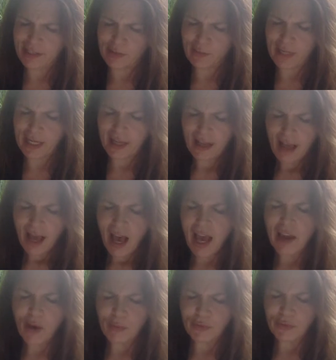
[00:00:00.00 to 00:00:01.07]
swing, I
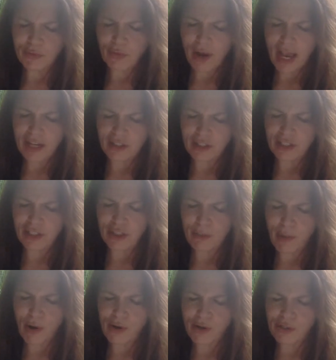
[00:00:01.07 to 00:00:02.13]
almost crashed into the
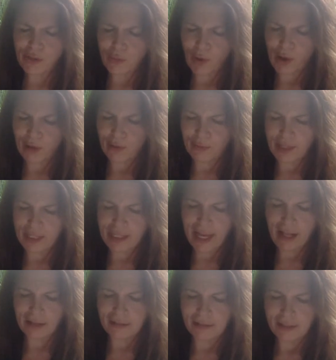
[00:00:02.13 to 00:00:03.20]
barn swallow," he
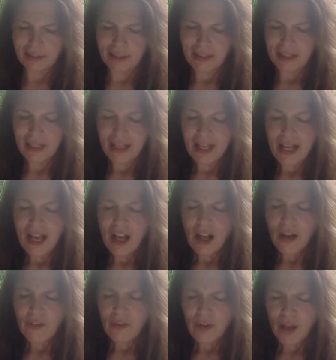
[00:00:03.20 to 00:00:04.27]
yelled.
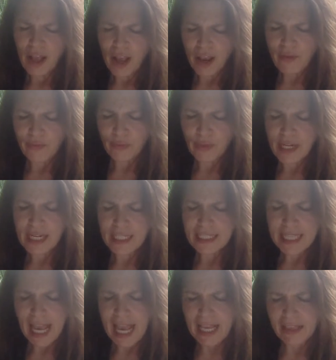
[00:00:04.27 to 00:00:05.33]
"Avery,
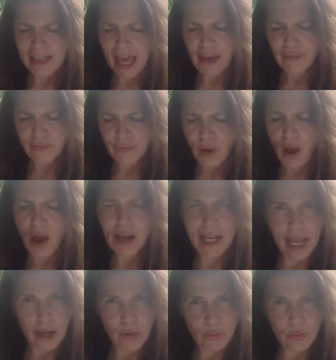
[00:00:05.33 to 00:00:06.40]
take that frog out,"